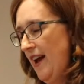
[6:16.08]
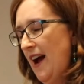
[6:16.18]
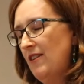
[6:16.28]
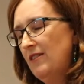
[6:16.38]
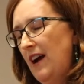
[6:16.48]

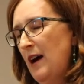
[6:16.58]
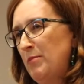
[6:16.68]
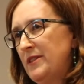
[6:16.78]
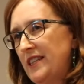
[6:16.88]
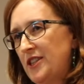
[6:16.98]
Our
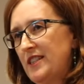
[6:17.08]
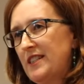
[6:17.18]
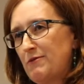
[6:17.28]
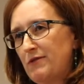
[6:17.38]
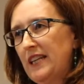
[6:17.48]

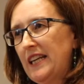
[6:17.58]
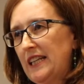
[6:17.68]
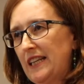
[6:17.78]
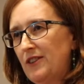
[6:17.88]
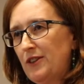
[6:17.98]
positions are really
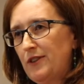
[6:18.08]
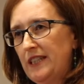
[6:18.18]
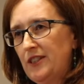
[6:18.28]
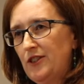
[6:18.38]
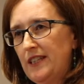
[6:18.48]
clear in the
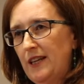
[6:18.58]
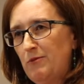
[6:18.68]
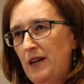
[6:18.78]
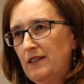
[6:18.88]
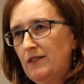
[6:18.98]
Greens New
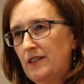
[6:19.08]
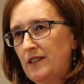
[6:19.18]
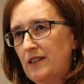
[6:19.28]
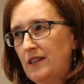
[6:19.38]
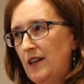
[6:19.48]
South
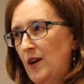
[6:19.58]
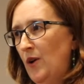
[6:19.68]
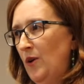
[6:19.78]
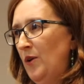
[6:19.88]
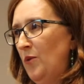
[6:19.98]
Wales.
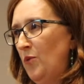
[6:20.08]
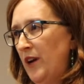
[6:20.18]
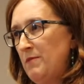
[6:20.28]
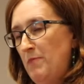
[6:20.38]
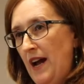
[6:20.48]

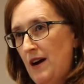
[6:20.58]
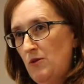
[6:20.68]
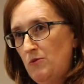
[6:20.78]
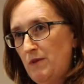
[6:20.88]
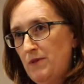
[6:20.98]
We
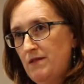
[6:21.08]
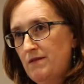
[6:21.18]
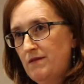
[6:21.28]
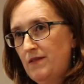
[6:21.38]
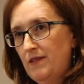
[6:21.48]
empower women,
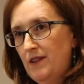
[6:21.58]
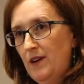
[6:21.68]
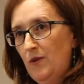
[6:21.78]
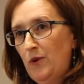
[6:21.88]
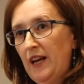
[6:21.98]

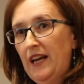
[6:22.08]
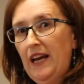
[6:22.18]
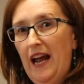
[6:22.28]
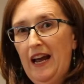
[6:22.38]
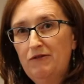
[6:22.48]

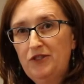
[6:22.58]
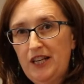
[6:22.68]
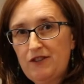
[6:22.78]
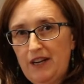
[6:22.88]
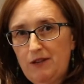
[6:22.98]
we have
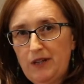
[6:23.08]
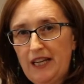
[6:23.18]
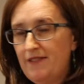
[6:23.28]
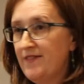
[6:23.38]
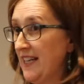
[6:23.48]
gender
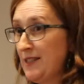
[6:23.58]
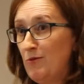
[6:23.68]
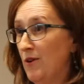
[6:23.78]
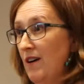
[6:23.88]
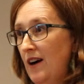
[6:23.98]
equity, and
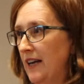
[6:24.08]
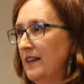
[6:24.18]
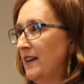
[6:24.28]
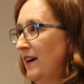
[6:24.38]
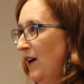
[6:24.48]
that's
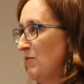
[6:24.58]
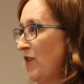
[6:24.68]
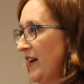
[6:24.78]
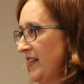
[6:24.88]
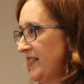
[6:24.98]
why I'm
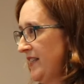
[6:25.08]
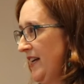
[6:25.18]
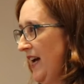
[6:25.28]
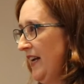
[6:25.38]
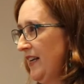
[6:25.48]
running
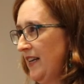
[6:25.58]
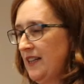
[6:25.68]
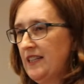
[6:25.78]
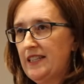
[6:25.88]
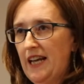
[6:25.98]
today
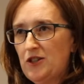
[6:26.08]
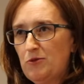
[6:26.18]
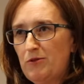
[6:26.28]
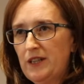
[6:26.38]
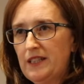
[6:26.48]
in this
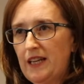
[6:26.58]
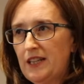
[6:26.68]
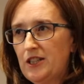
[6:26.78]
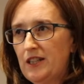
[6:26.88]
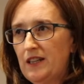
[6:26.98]
casual
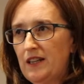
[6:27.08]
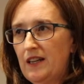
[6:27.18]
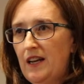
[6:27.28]
pre-selection.